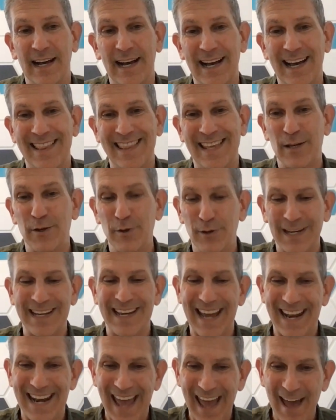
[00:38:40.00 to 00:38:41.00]
that you
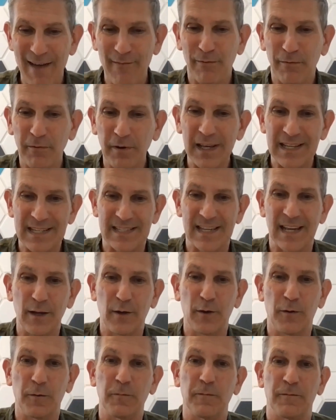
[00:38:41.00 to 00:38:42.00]
can get every
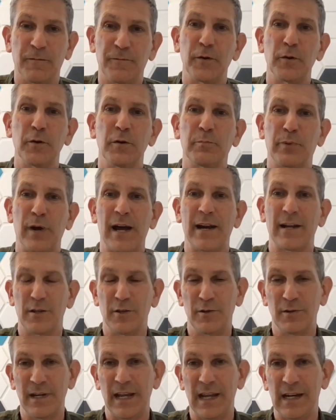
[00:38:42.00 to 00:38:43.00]
single food
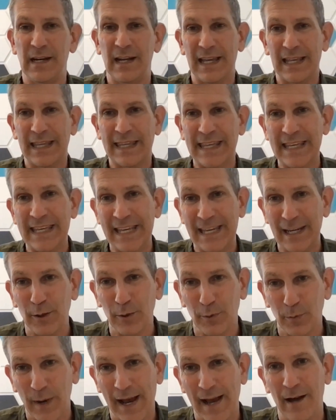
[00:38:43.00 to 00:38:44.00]
product you need
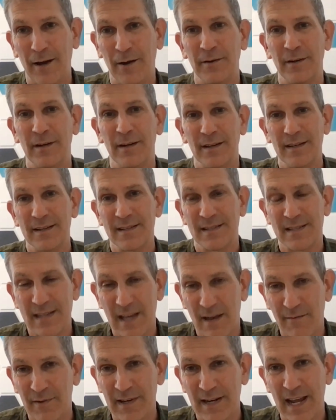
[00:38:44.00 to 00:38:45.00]
year round,
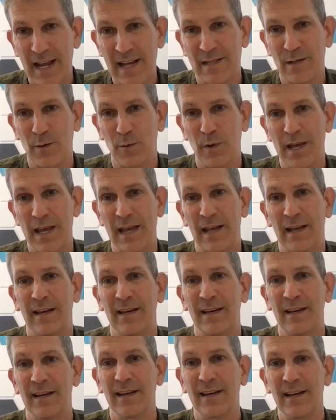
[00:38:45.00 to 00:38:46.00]
7 days a
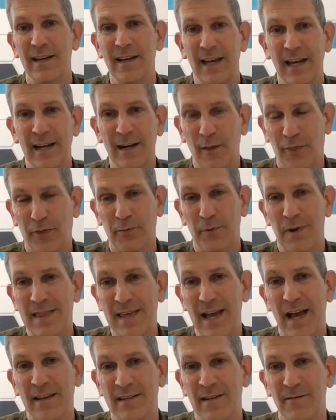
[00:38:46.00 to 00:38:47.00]
week in a
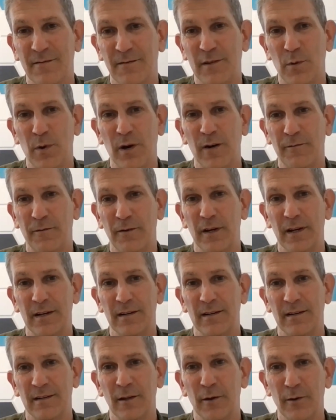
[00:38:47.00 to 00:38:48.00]
3,000 square
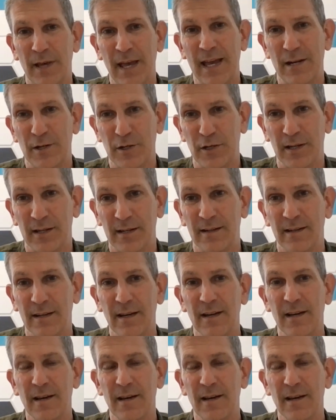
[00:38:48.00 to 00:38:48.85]
foot location.